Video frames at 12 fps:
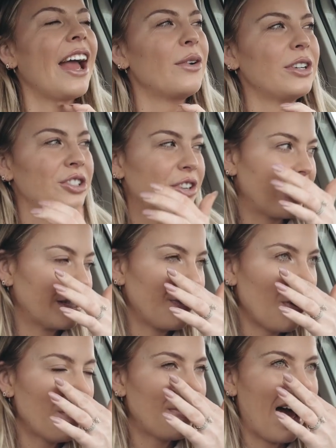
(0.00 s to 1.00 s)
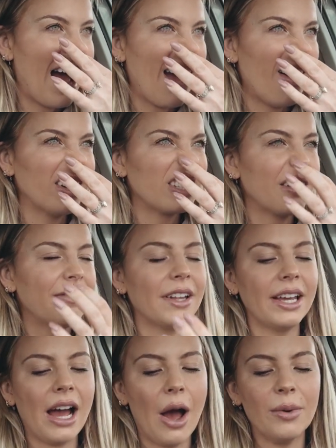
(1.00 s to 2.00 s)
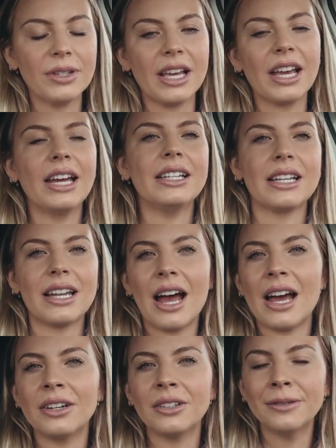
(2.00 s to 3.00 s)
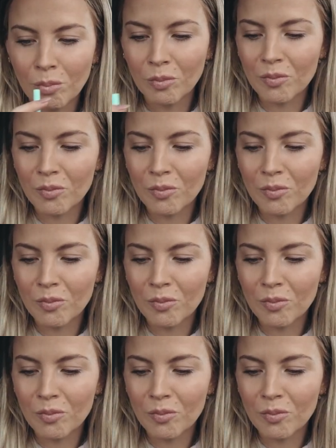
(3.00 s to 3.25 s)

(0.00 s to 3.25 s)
It was stressful, but I also felt like I was like in denial.